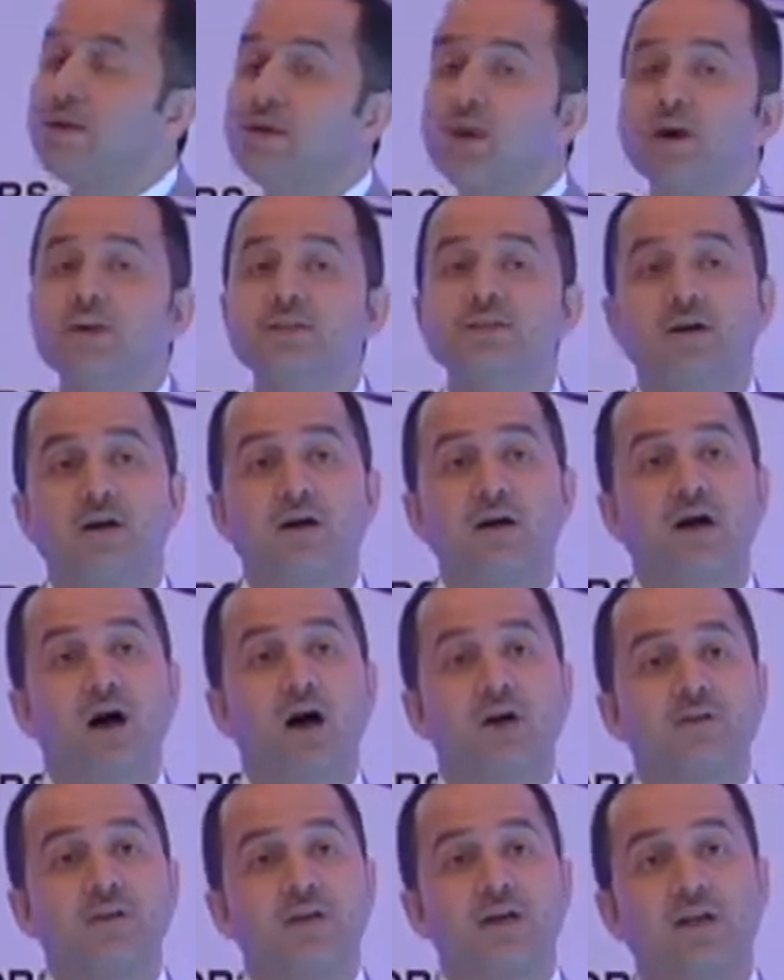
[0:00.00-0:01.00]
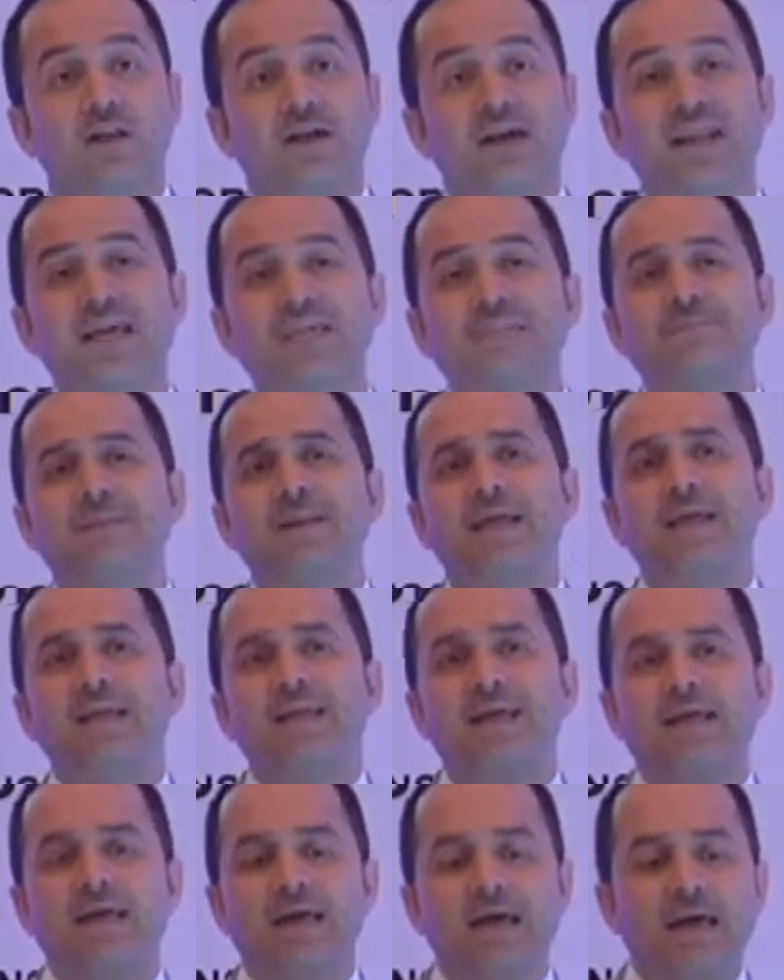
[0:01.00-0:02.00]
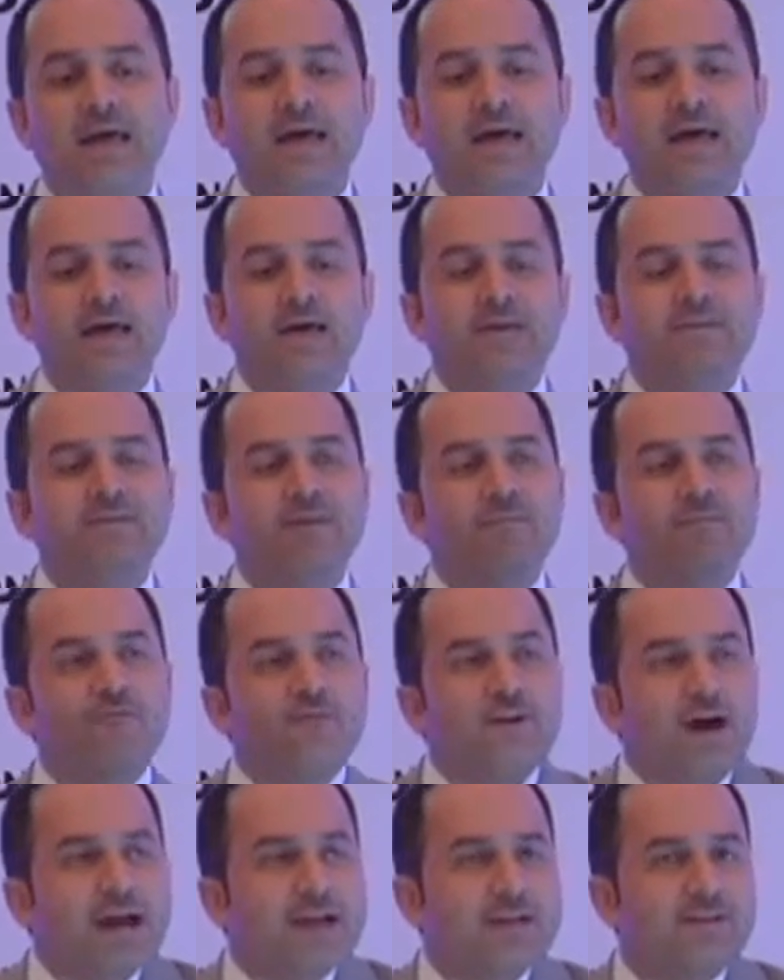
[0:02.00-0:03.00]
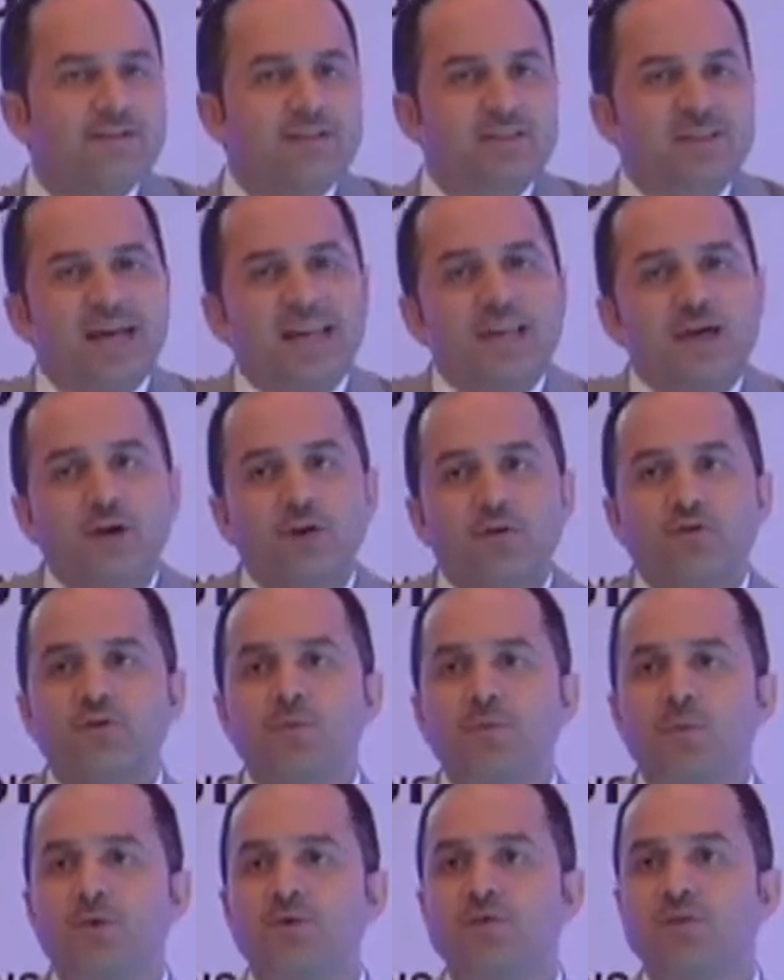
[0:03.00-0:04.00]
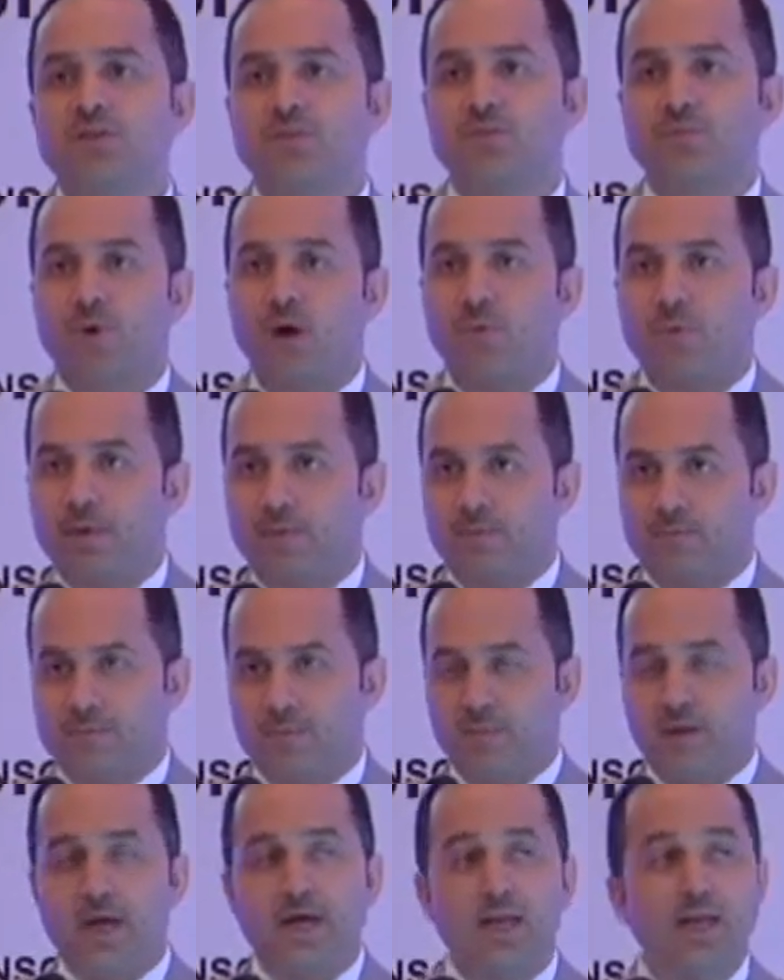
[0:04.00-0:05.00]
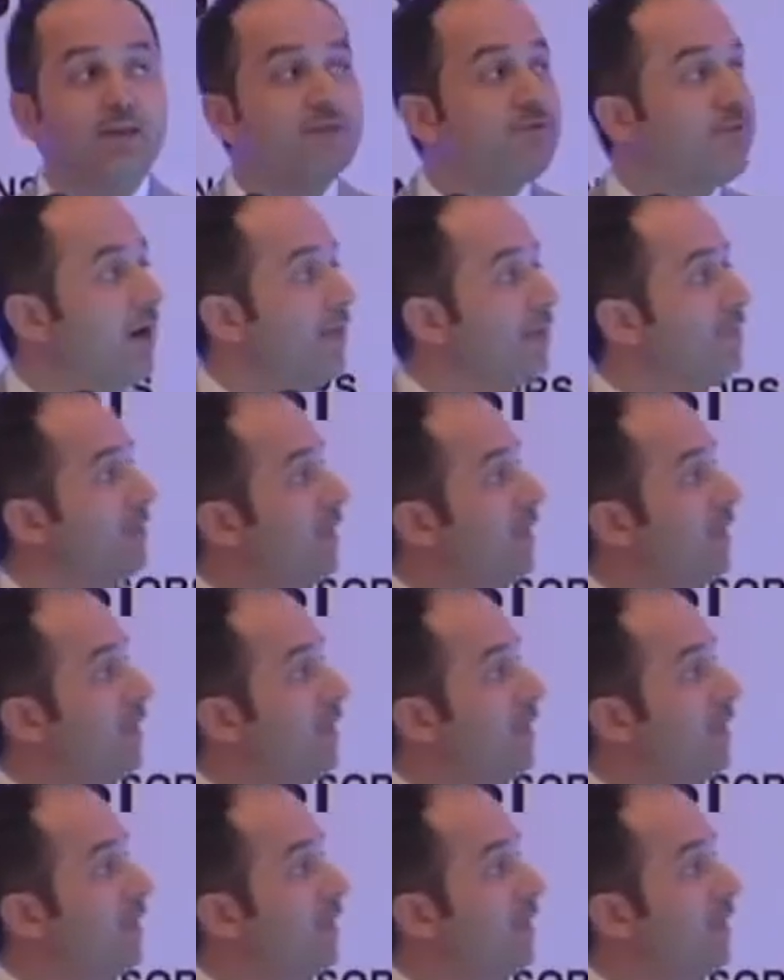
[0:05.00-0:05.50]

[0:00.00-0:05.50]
nice uh, article can explaining some factors can contribute to this problem. And I, and,